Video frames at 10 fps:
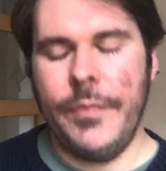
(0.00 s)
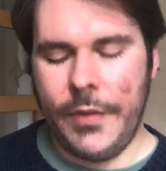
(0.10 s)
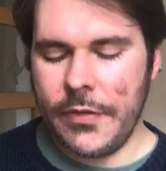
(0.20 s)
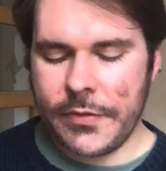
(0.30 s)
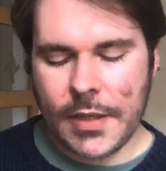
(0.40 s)

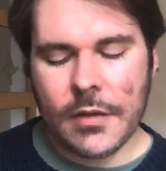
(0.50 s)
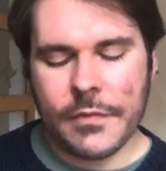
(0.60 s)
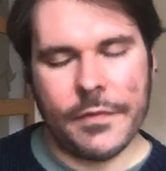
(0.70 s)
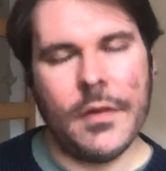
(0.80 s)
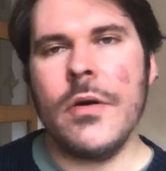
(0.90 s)

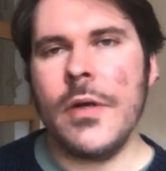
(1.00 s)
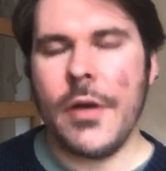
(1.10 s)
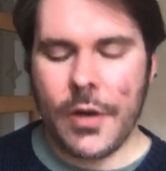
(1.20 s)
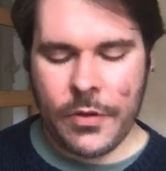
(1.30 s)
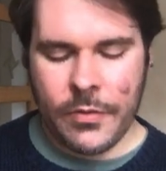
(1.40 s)
yourself long
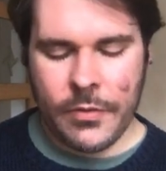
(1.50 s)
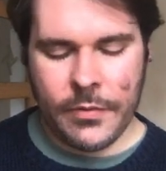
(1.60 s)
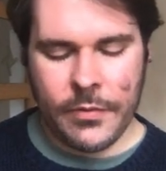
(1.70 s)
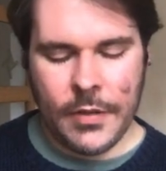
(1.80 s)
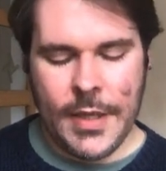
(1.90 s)
ago,
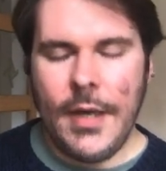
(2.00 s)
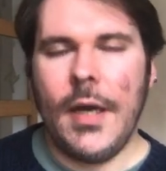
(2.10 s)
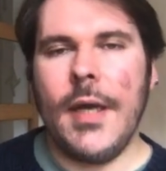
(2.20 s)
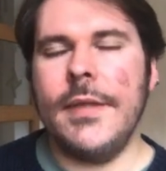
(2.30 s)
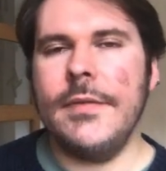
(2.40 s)

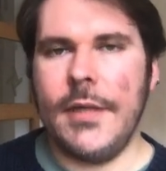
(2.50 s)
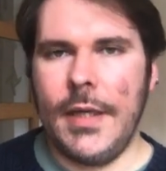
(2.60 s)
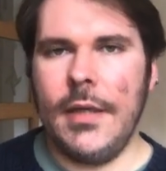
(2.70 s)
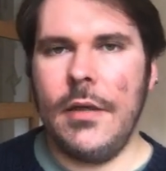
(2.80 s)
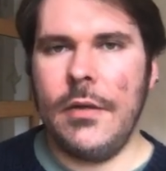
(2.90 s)
and
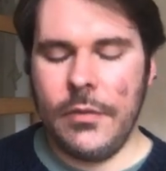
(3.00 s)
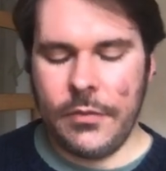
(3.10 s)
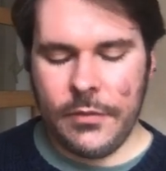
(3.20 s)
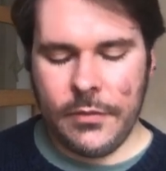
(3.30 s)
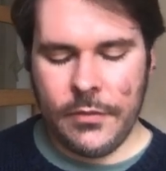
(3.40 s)
hello,